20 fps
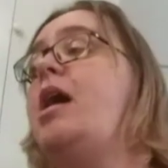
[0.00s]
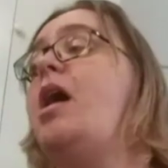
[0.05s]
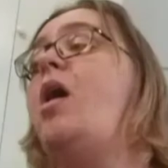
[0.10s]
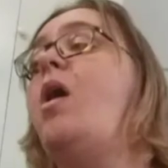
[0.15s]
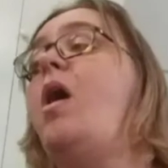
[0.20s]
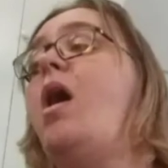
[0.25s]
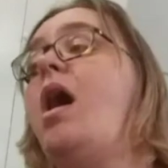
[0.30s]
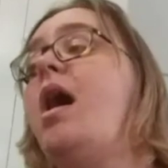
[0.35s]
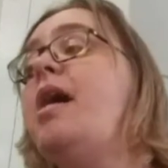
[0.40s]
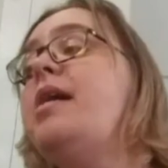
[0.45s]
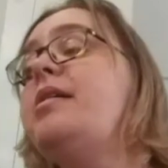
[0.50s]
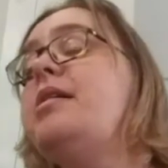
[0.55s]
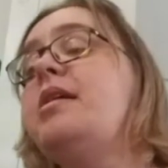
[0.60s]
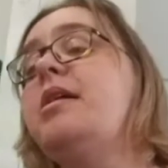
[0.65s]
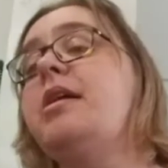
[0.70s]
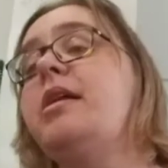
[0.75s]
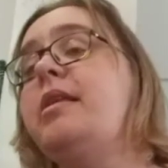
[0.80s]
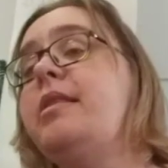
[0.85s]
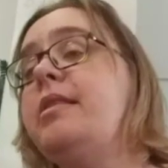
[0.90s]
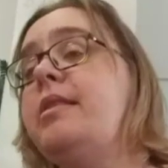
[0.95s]

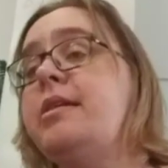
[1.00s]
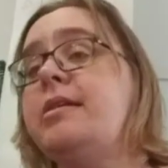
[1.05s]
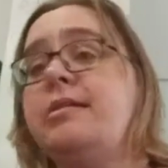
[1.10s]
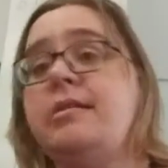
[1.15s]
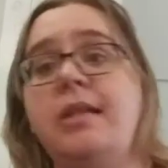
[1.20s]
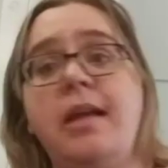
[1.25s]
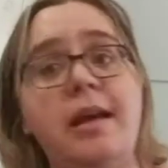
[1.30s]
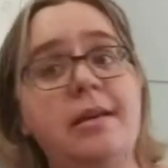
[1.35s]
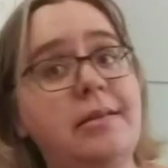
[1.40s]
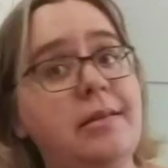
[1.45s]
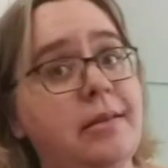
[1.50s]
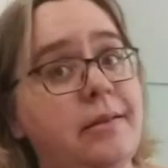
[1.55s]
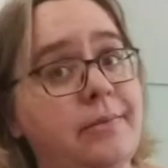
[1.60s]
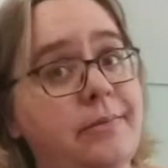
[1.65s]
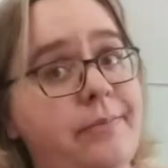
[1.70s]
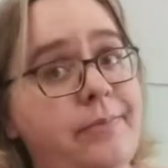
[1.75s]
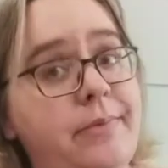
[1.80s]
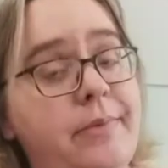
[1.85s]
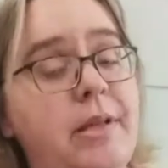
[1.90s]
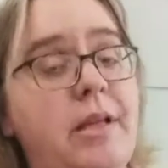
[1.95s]
On this lesson,
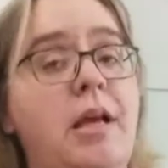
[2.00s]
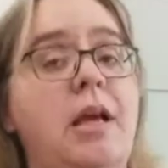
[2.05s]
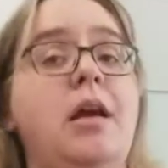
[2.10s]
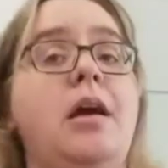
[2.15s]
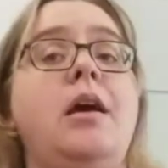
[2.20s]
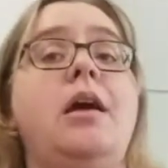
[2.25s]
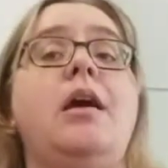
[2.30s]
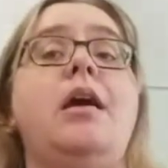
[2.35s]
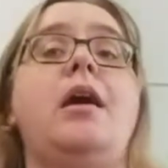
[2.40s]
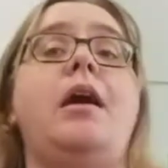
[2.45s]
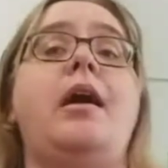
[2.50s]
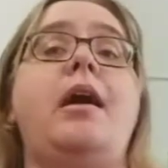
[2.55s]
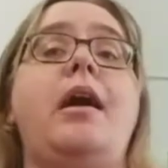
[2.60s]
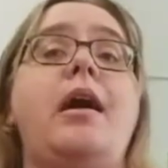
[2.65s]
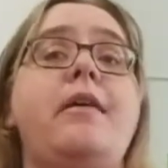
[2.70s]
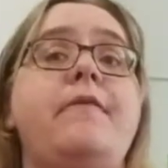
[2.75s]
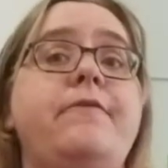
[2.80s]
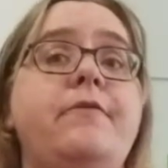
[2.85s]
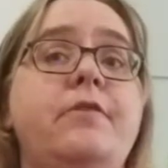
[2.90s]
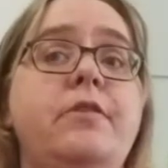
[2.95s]

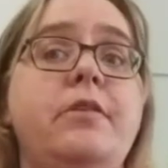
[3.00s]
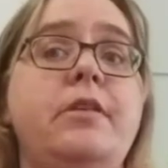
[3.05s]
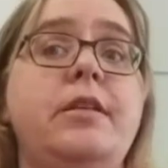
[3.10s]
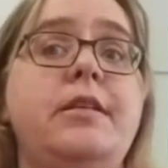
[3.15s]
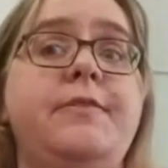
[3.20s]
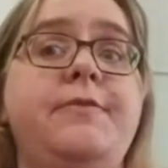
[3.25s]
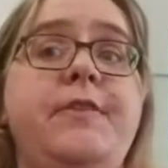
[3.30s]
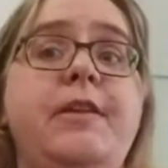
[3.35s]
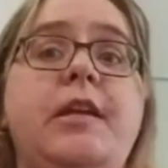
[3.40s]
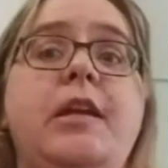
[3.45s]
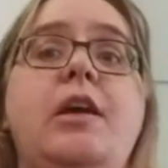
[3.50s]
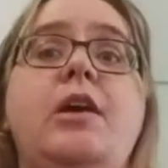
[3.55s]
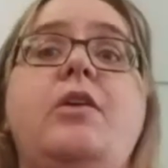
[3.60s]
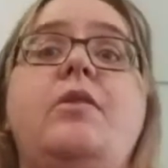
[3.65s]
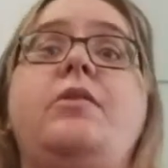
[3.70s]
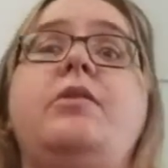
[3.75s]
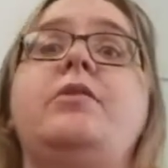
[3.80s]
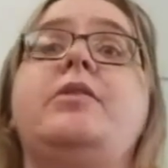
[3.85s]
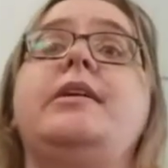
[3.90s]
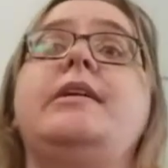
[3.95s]
after this
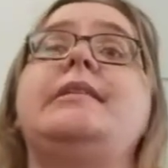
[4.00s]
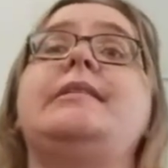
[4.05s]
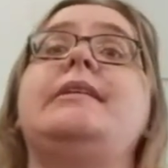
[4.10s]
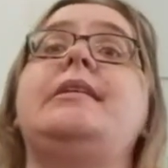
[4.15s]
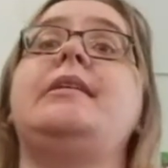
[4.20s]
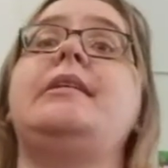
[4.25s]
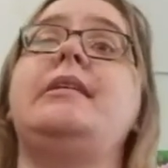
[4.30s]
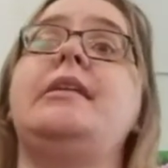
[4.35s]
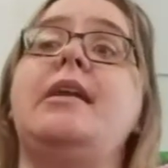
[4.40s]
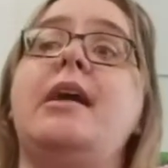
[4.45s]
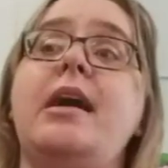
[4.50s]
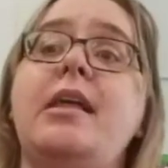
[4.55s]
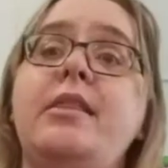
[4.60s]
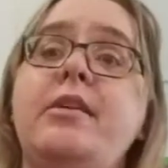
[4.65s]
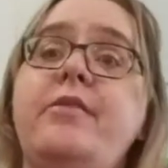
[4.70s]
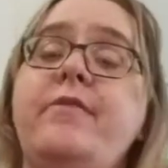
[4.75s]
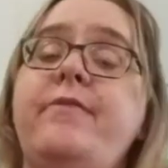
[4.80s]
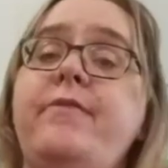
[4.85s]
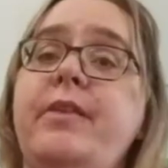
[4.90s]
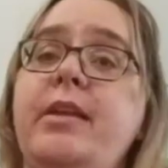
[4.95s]
video, there is
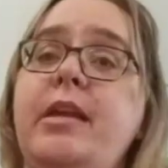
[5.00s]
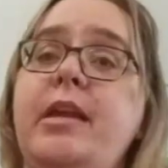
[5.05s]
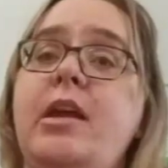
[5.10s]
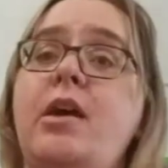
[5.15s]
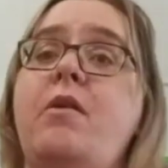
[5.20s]
another video